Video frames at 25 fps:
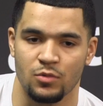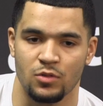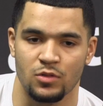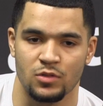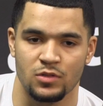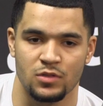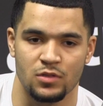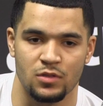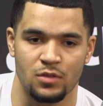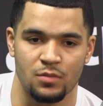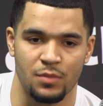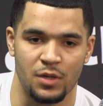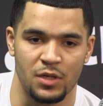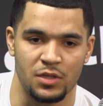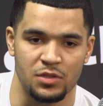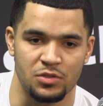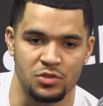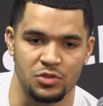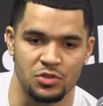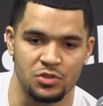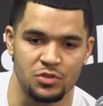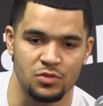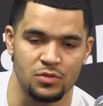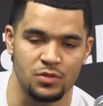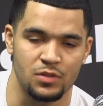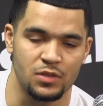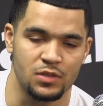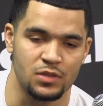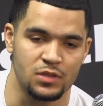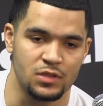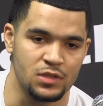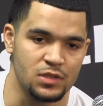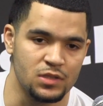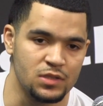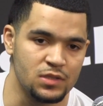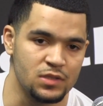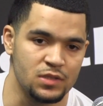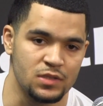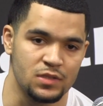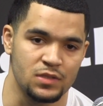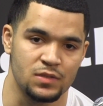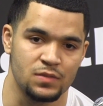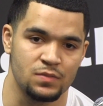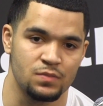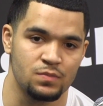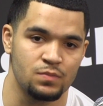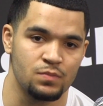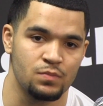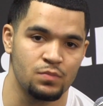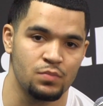more so about the streak, just as
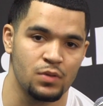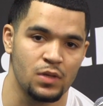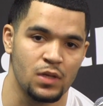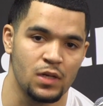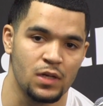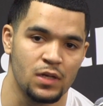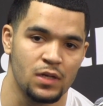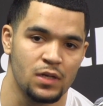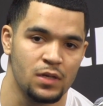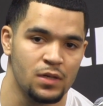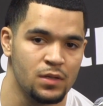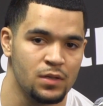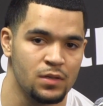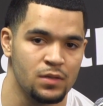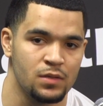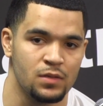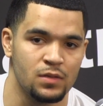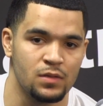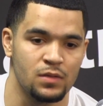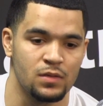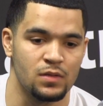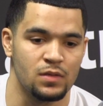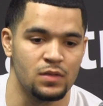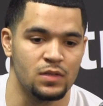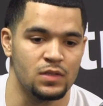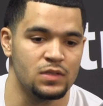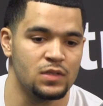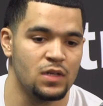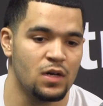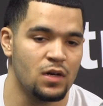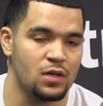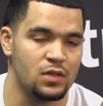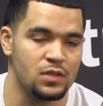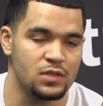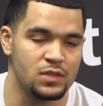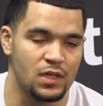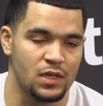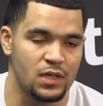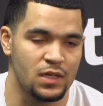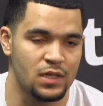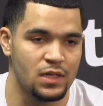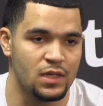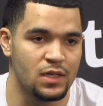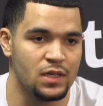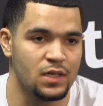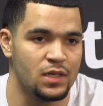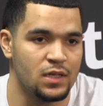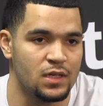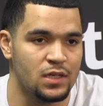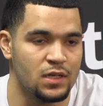playing as hard as I
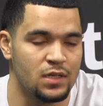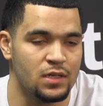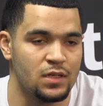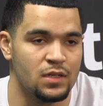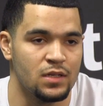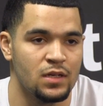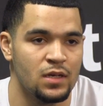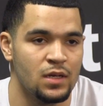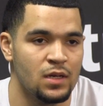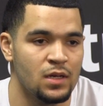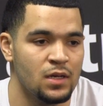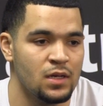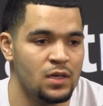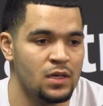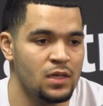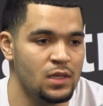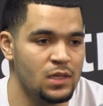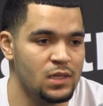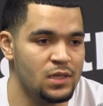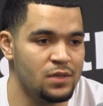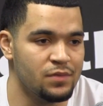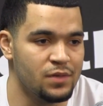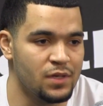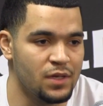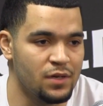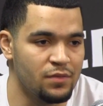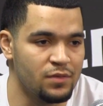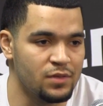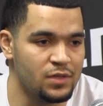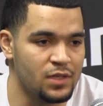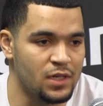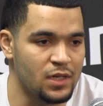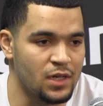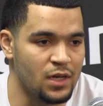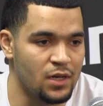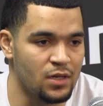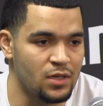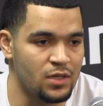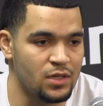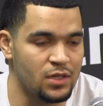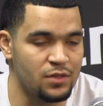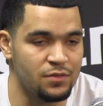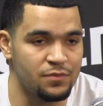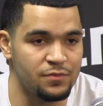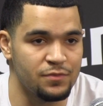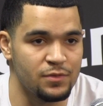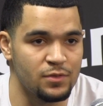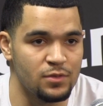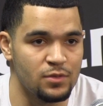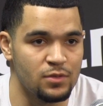can and leaving everything out on that
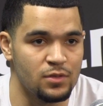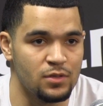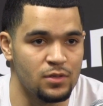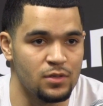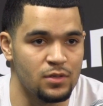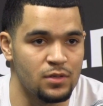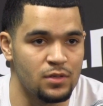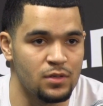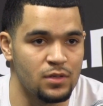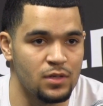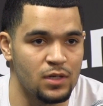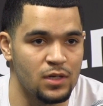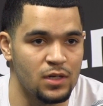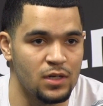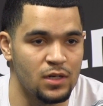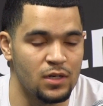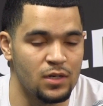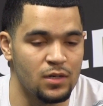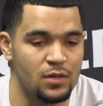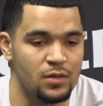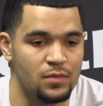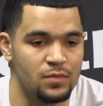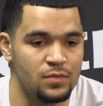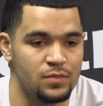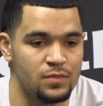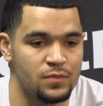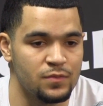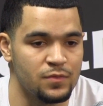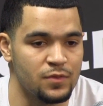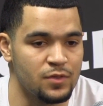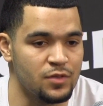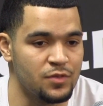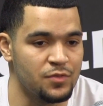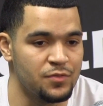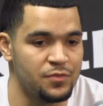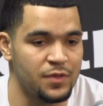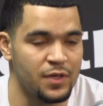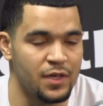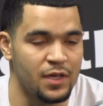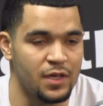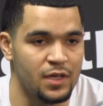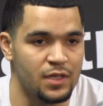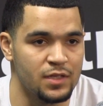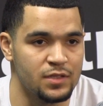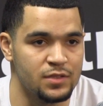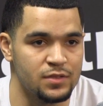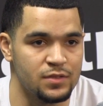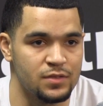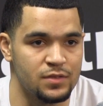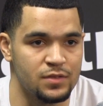floor um, for the
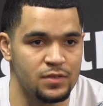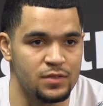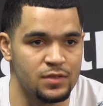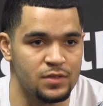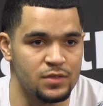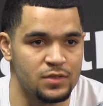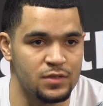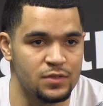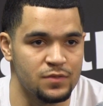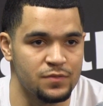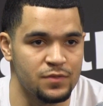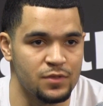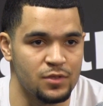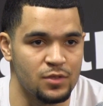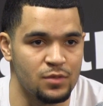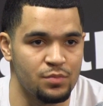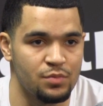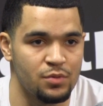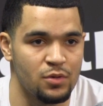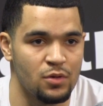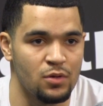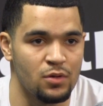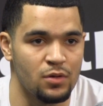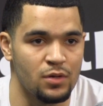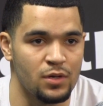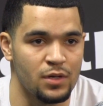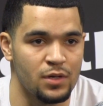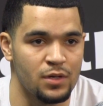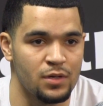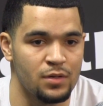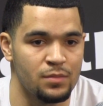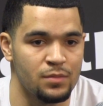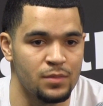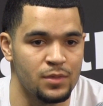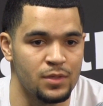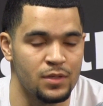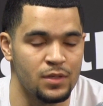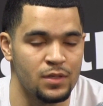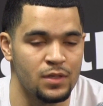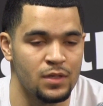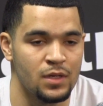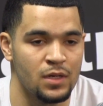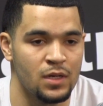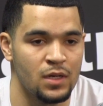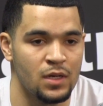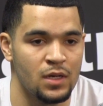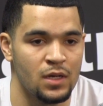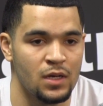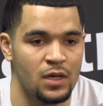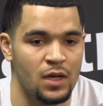fans and, and, just for the program. And
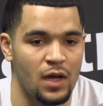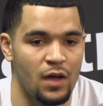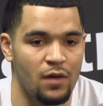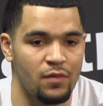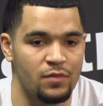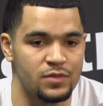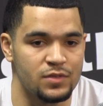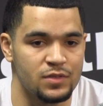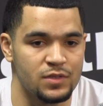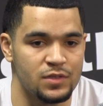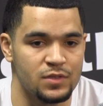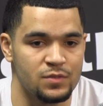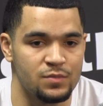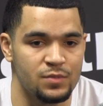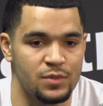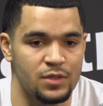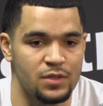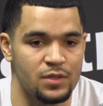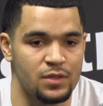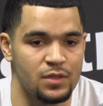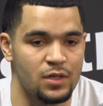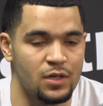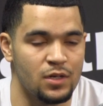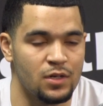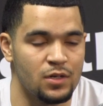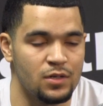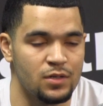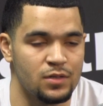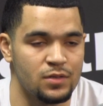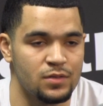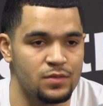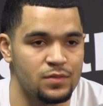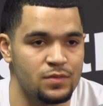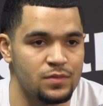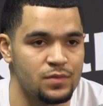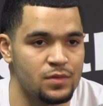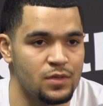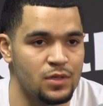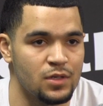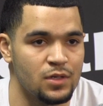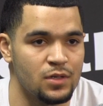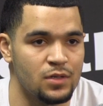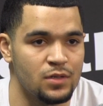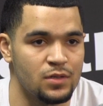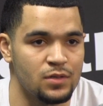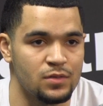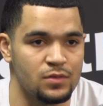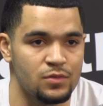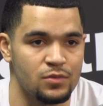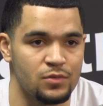obviously, it's been a long,
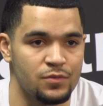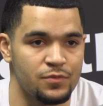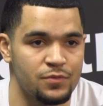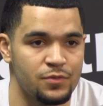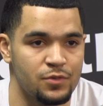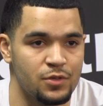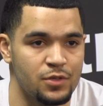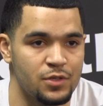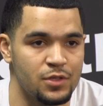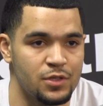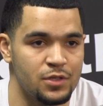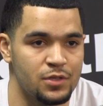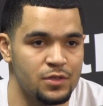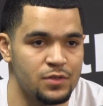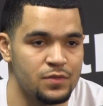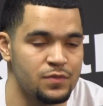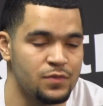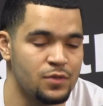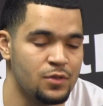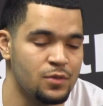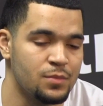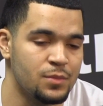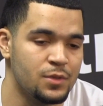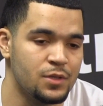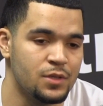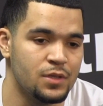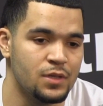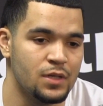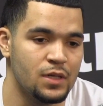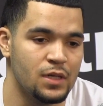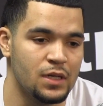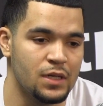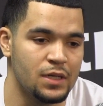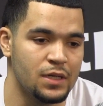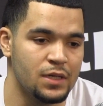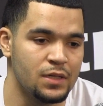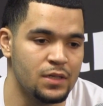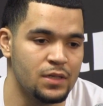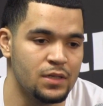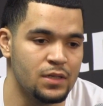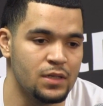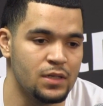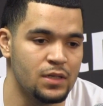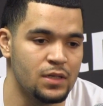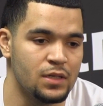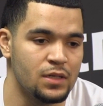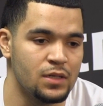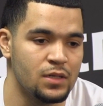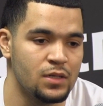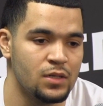long three, four years for me, and
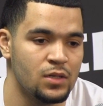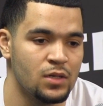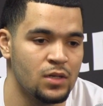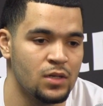uh,